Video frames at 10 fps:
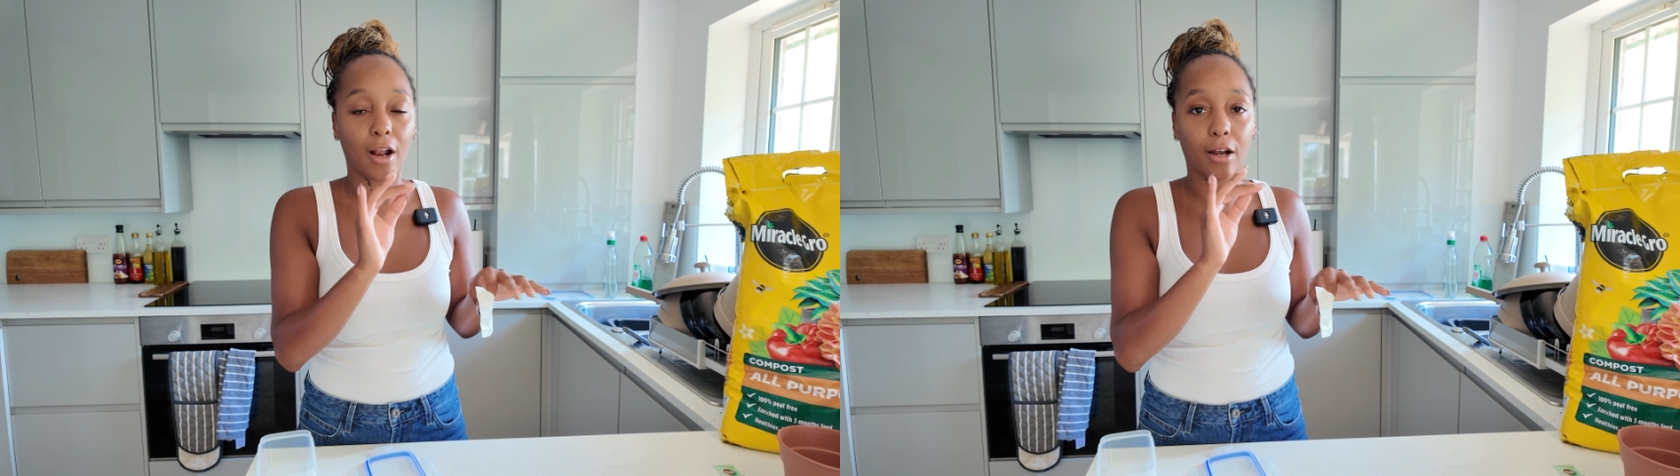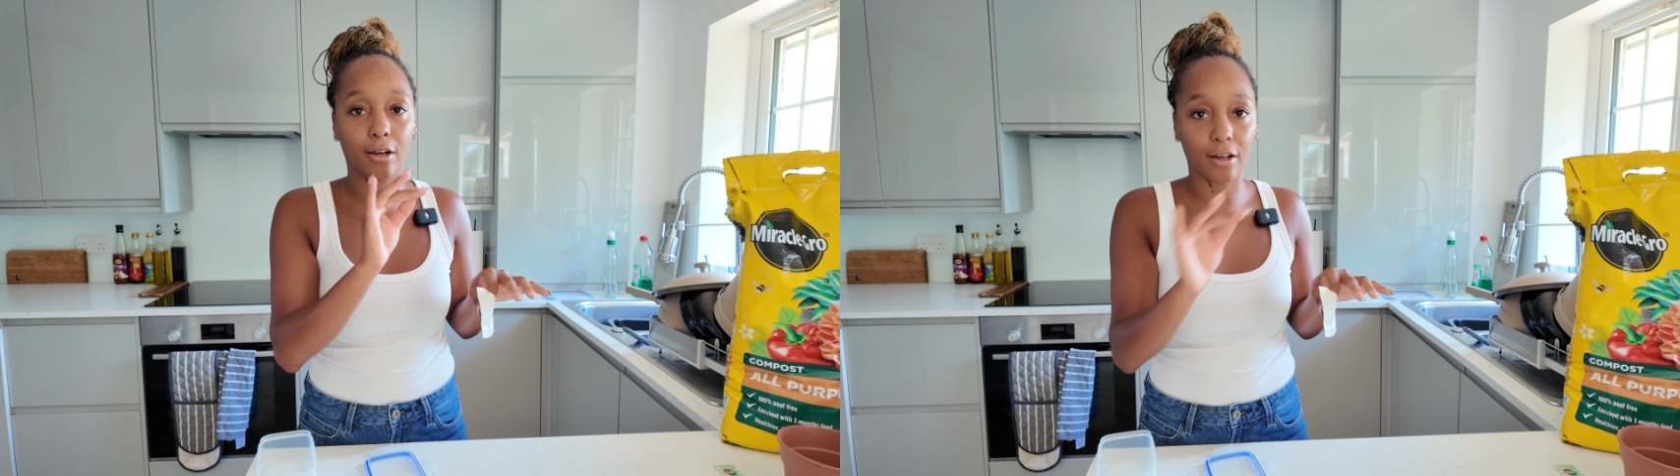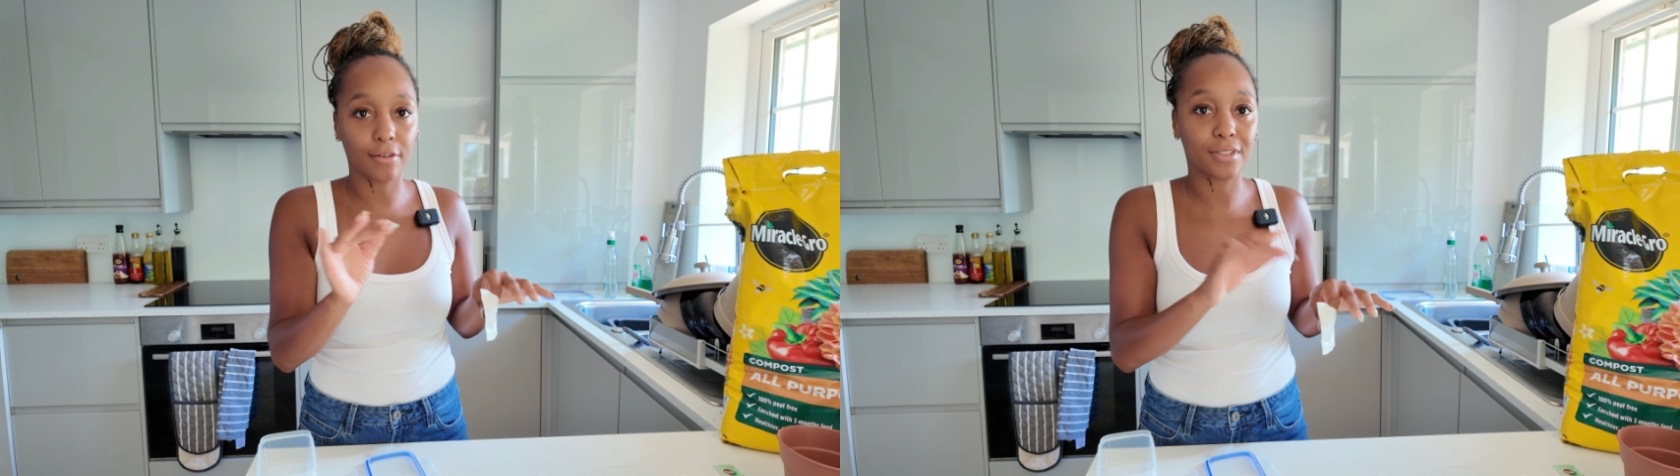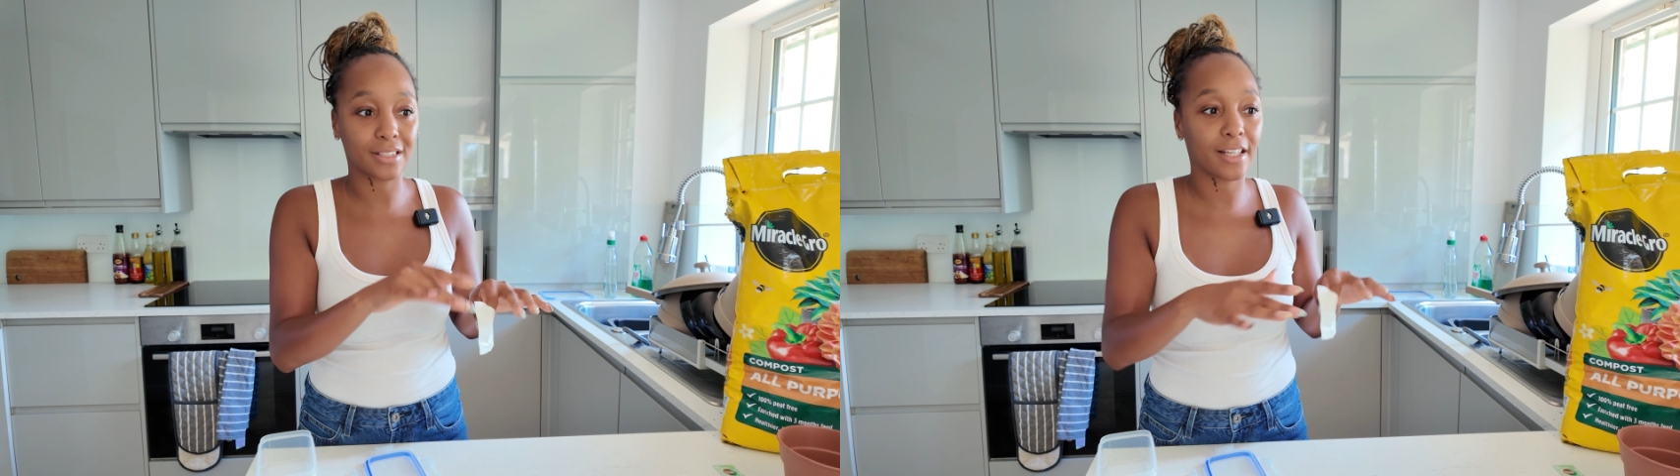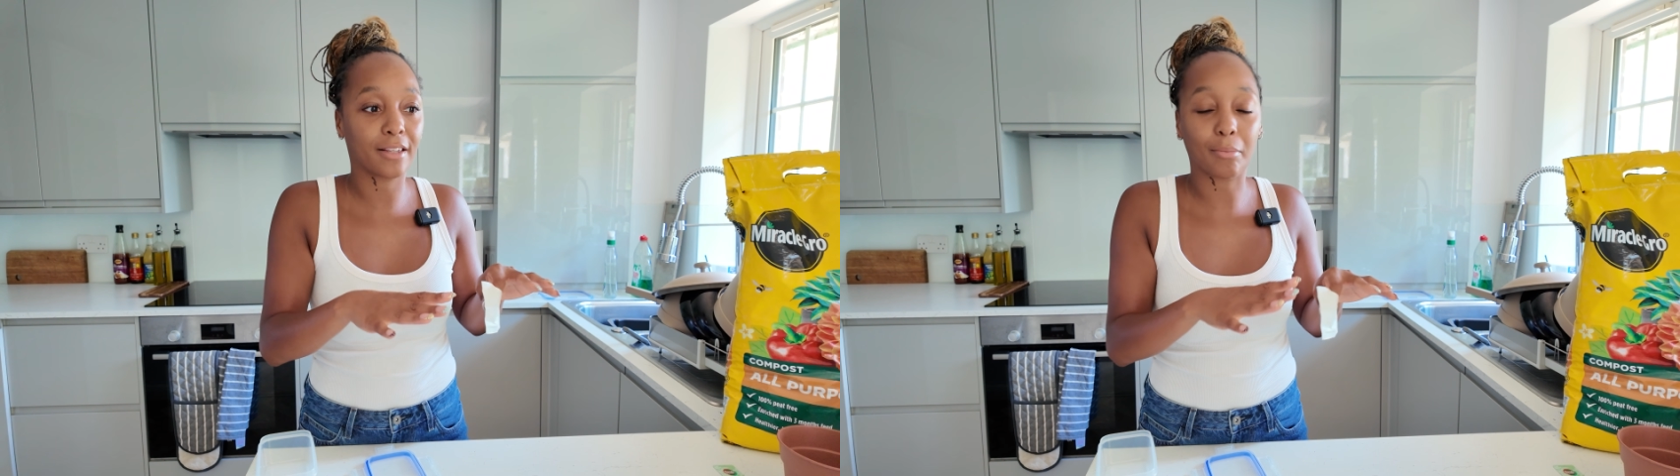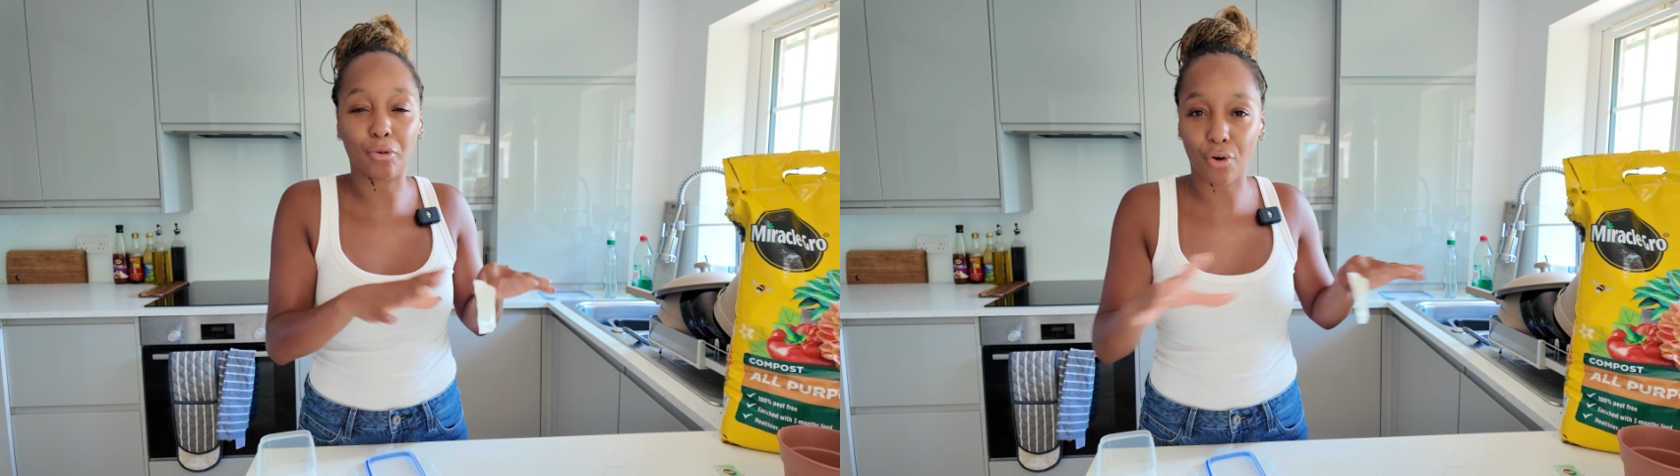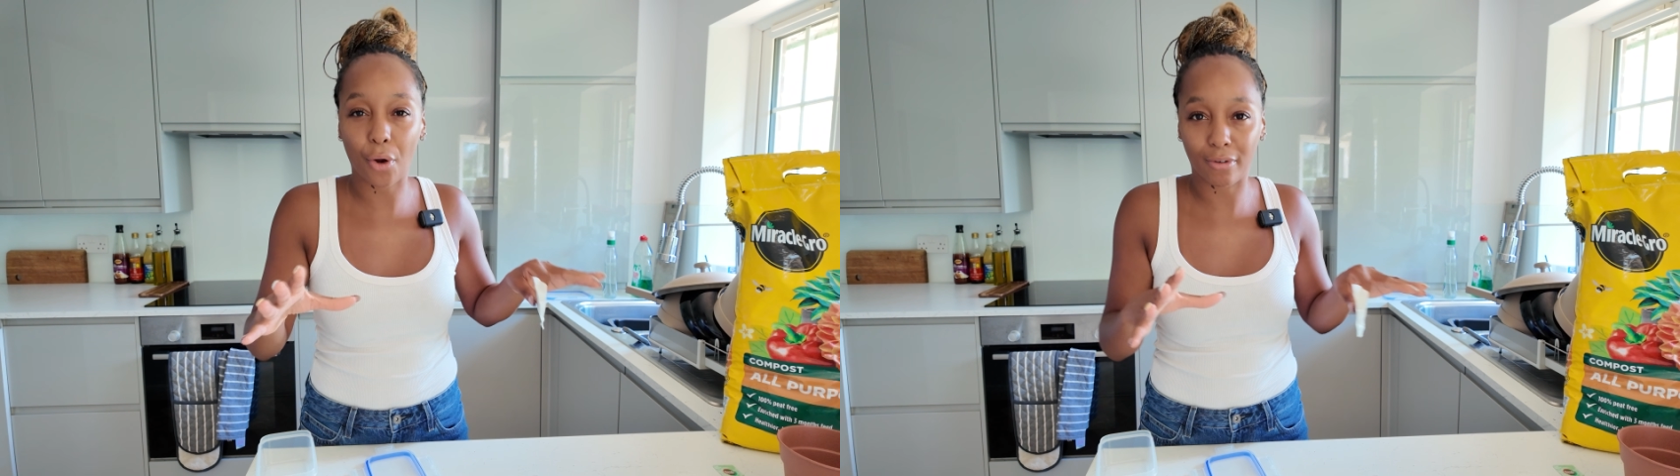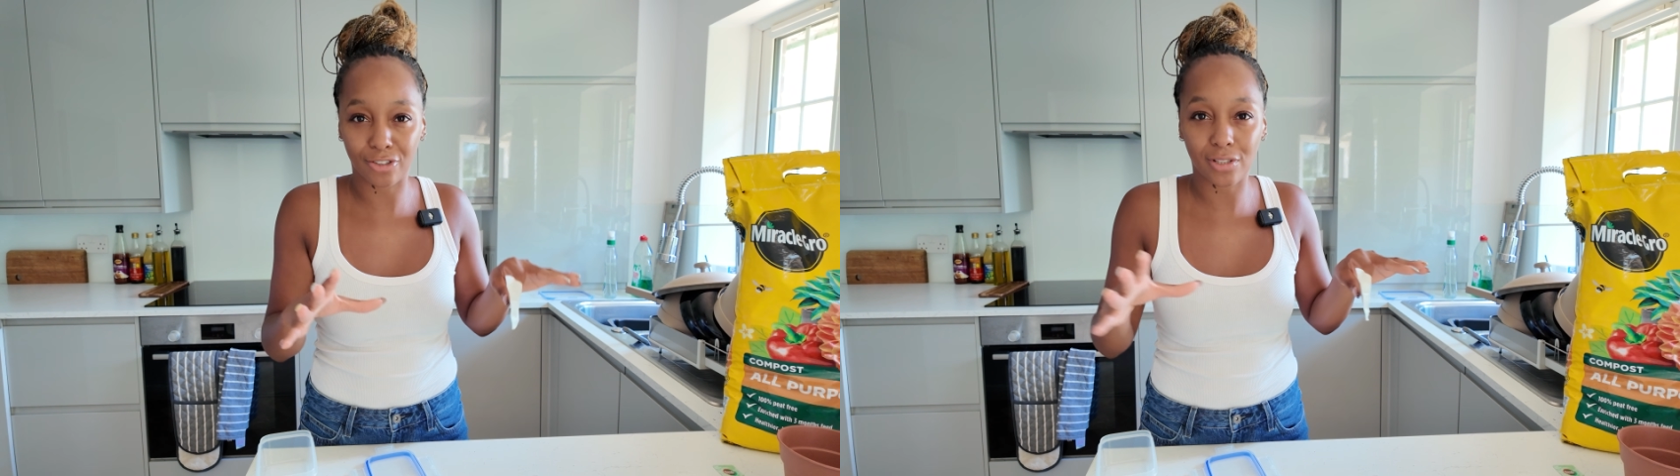love seeing them
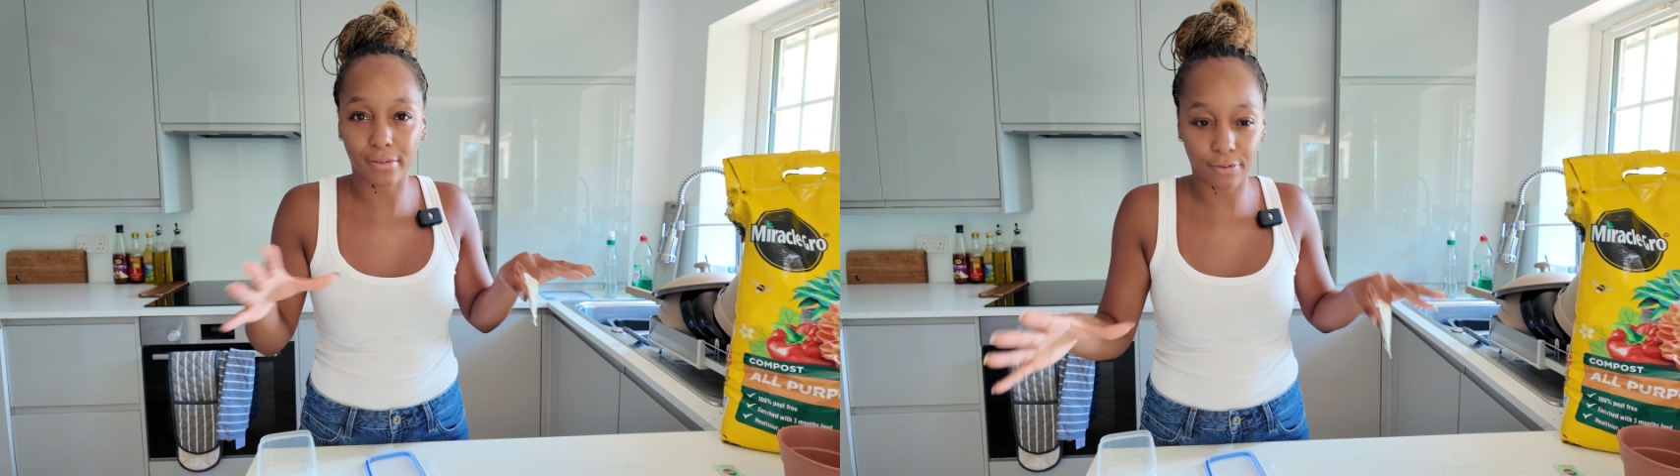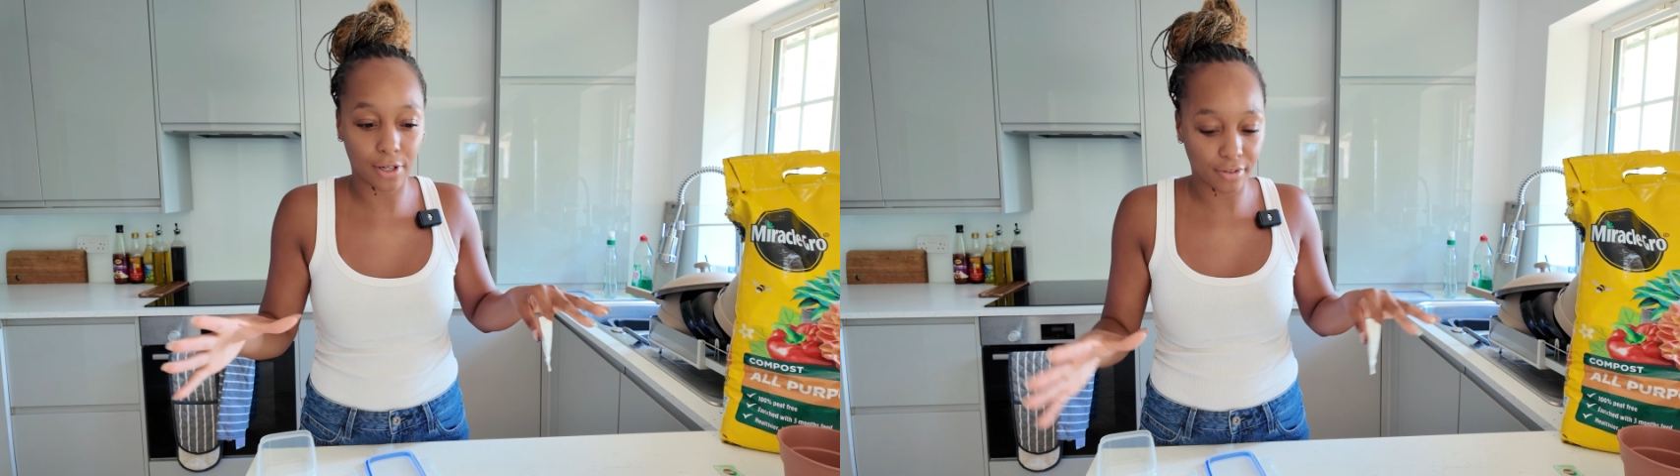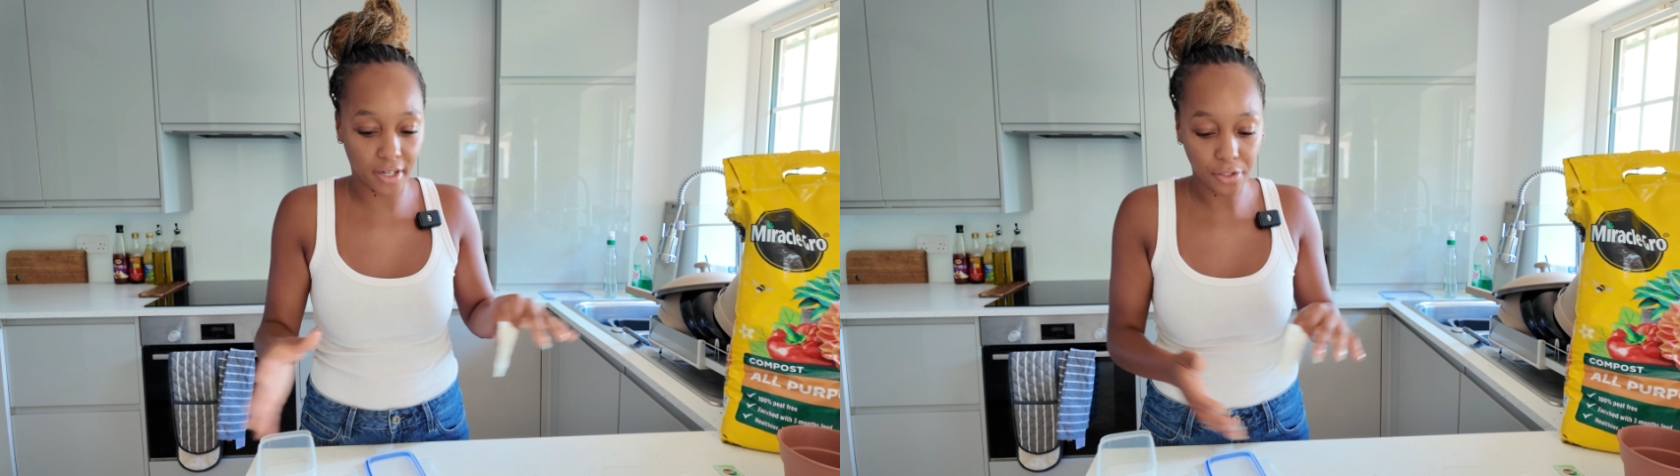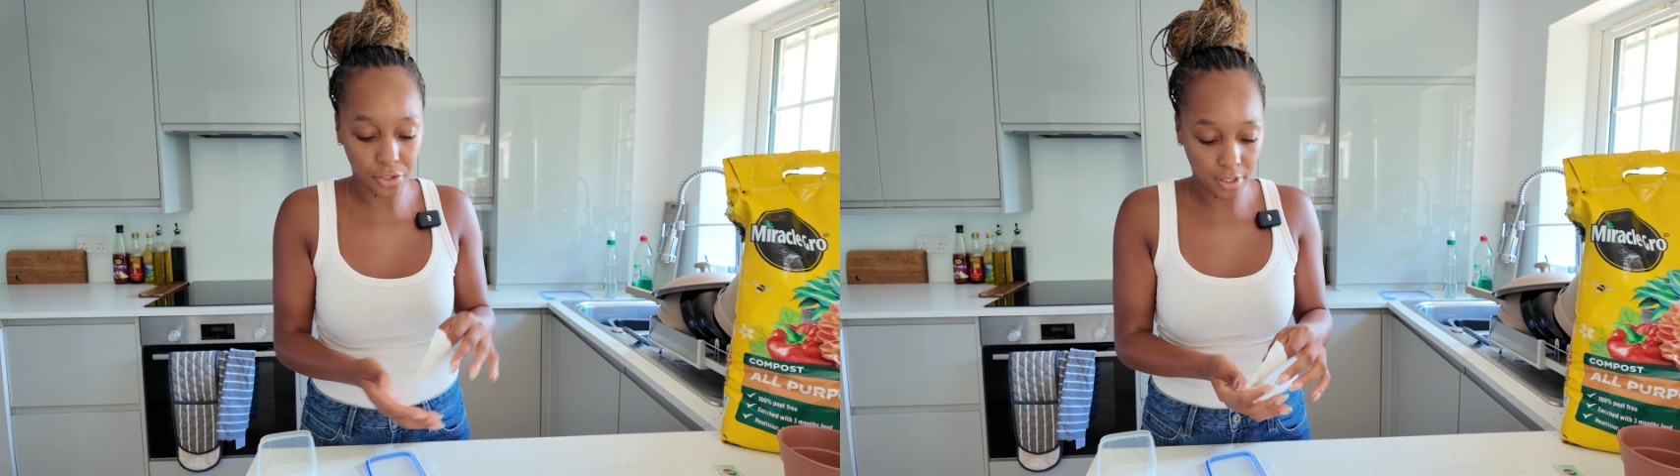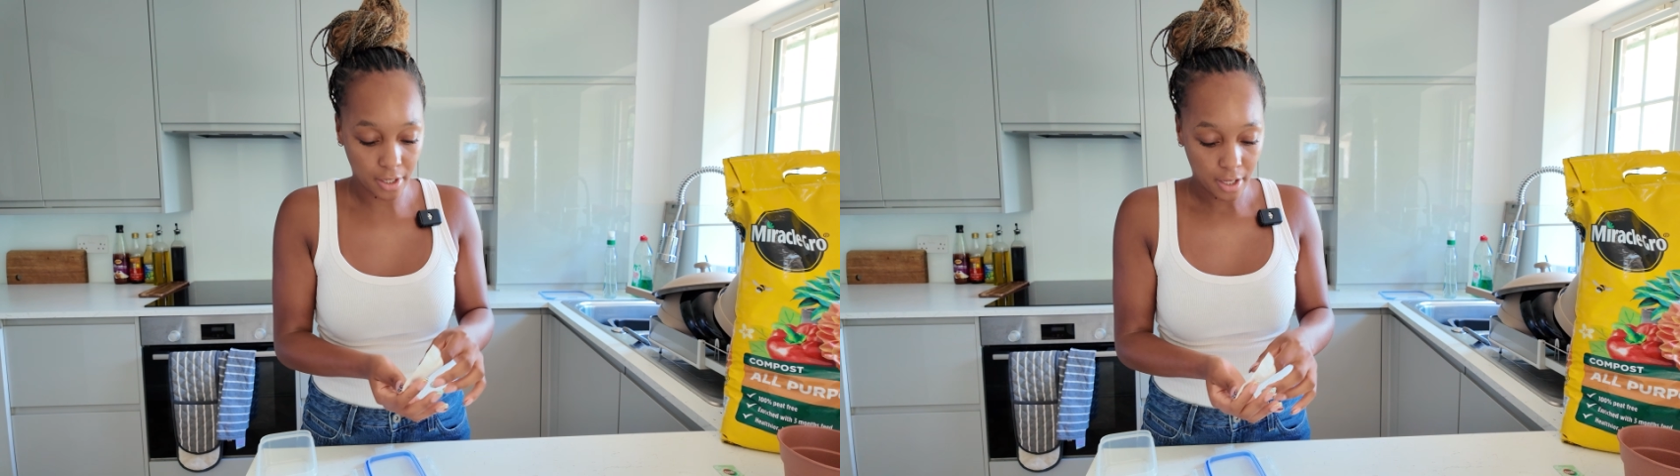grow and just flourish.